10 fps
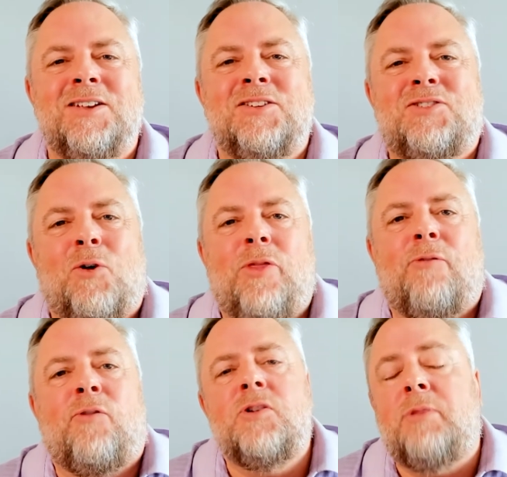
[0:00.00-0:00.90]
So the
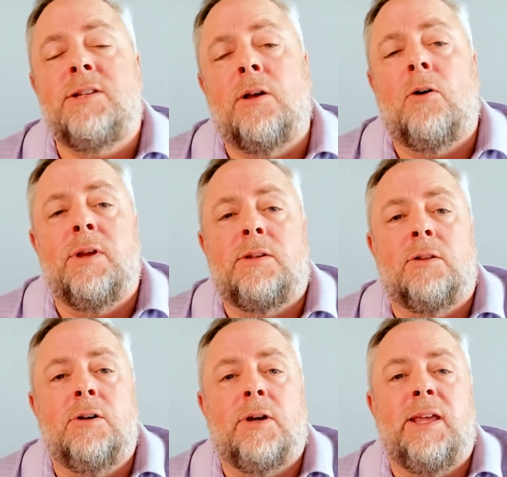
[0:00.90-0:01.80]
first place though to
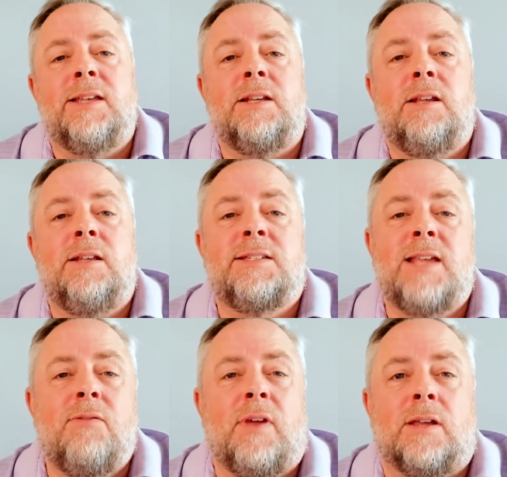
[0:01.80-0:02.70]
look is
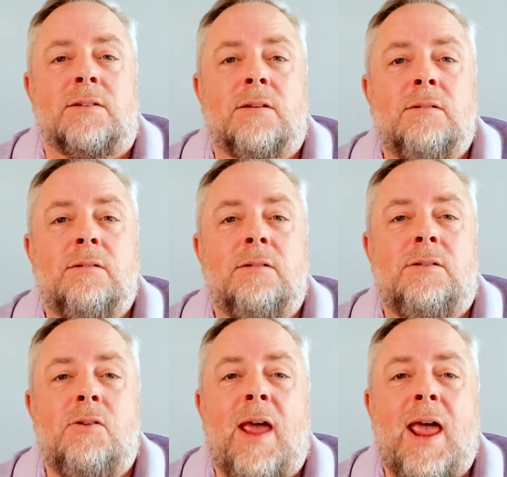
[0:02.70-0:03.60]
savings.
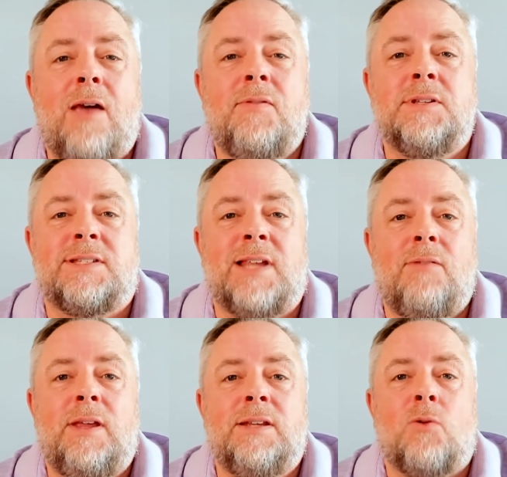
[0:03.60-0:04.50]
Do you have
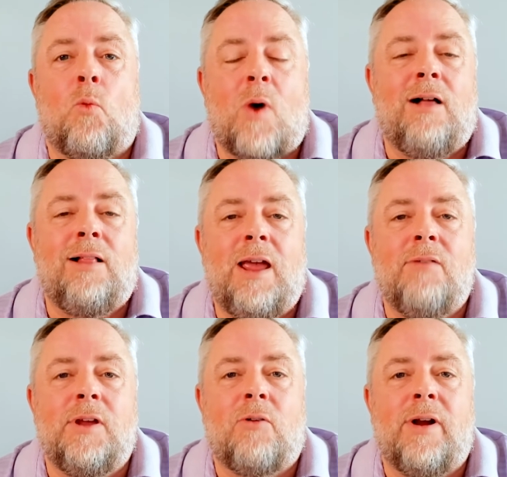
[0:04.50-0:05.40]
savings while
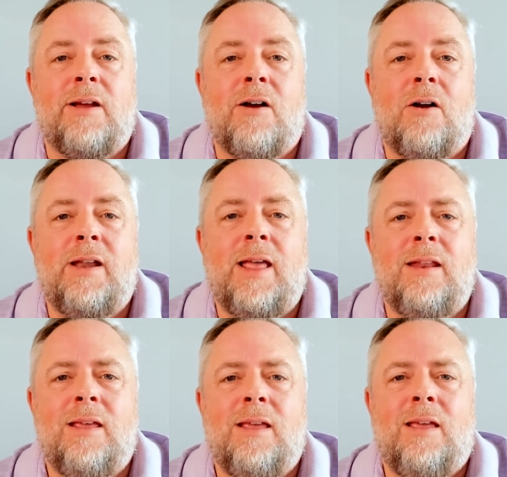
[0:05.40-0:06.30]
having credit card
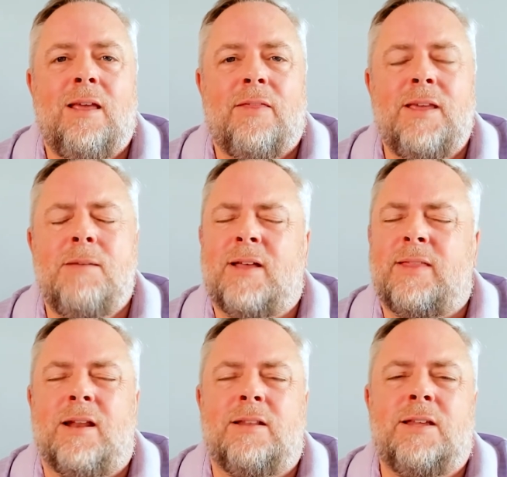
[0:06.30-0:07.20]
debt? Think about
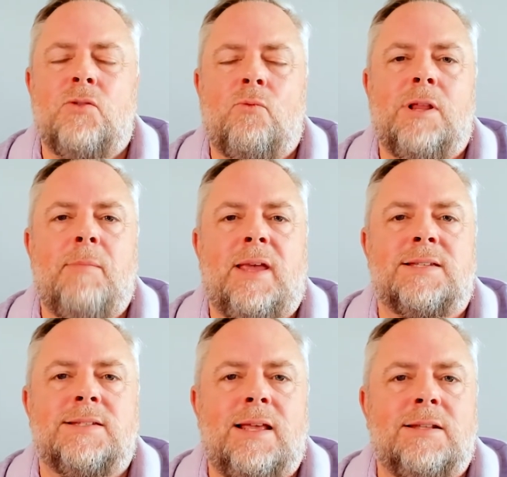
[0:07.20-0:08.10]
that. It doesn't really make
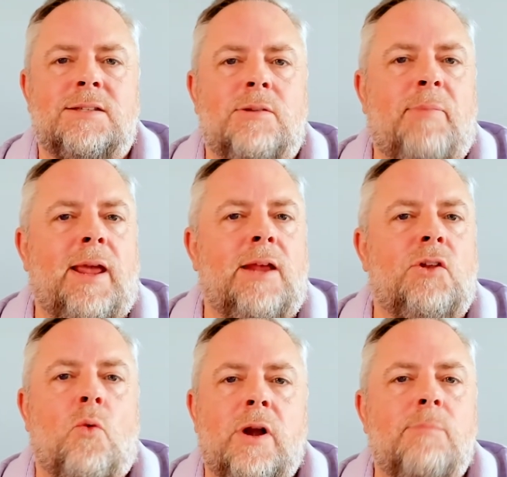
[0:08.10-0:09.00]
sense to pay
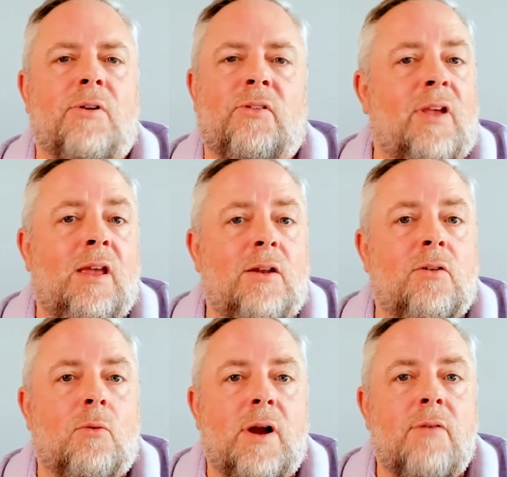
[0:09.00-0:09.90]
20%
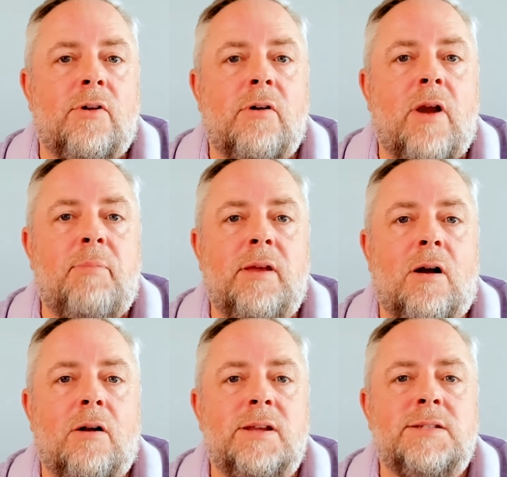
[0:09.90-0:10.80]
or whatever your
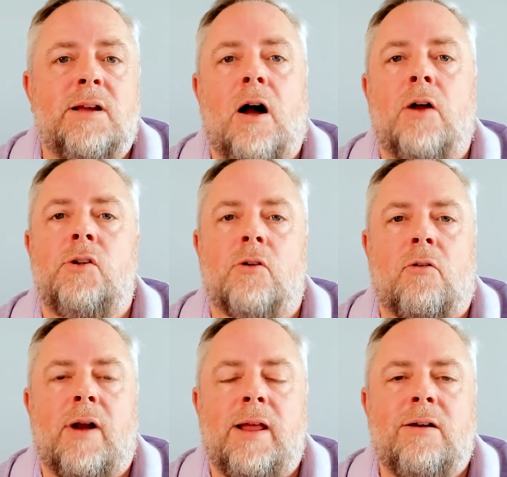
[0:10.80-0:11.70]
APR is on your
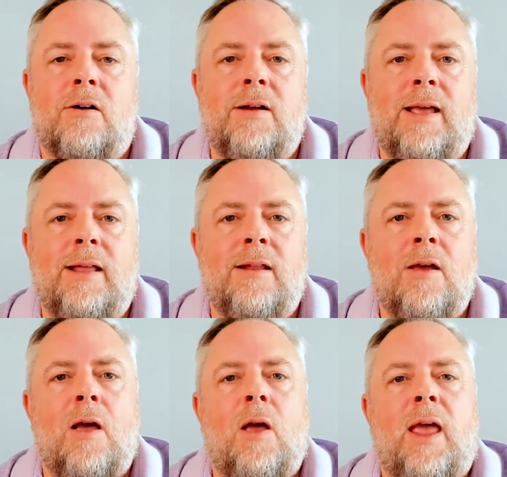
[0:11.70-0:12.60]
credit card debt
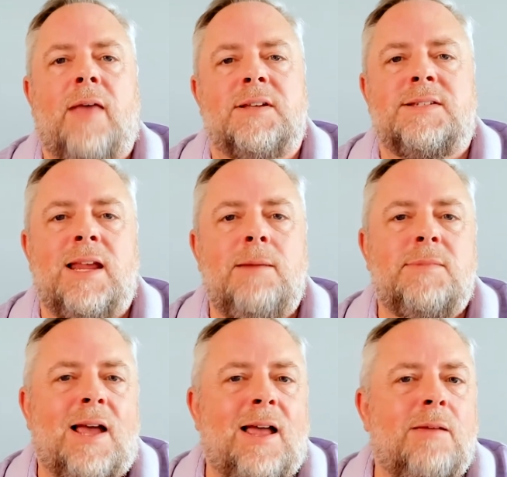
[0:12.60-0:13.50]
at the same
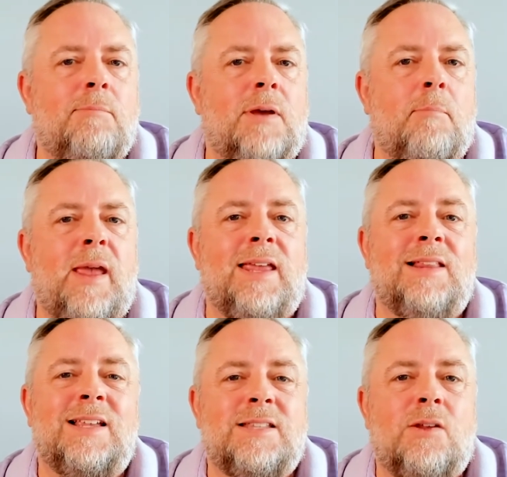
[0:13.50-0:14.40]
time making
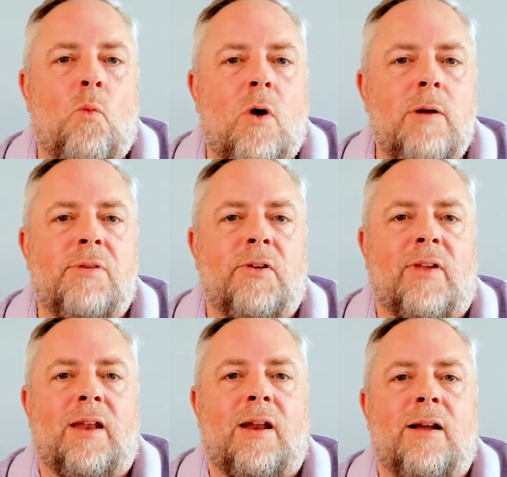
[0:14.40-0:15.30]
less than
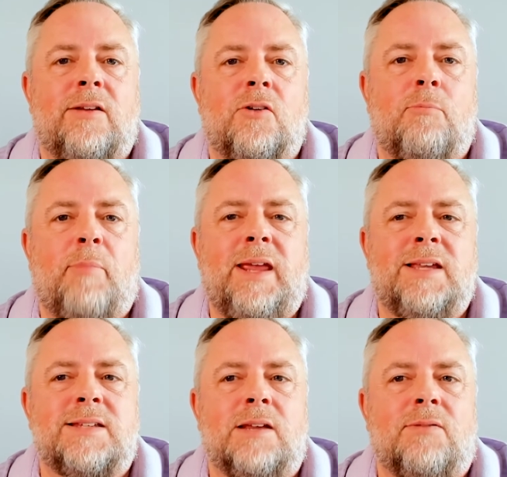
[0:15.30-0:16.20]
1% on your bank
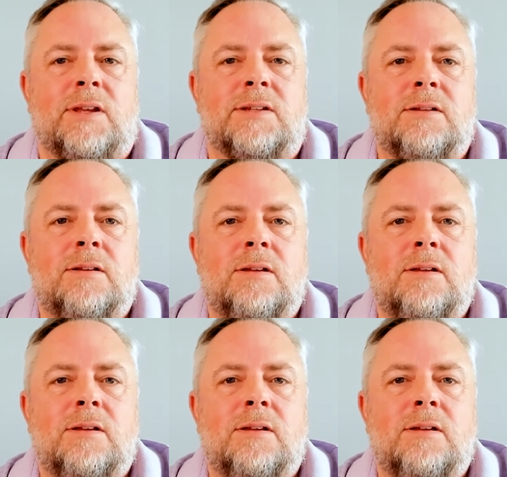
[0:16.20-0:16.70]
savings.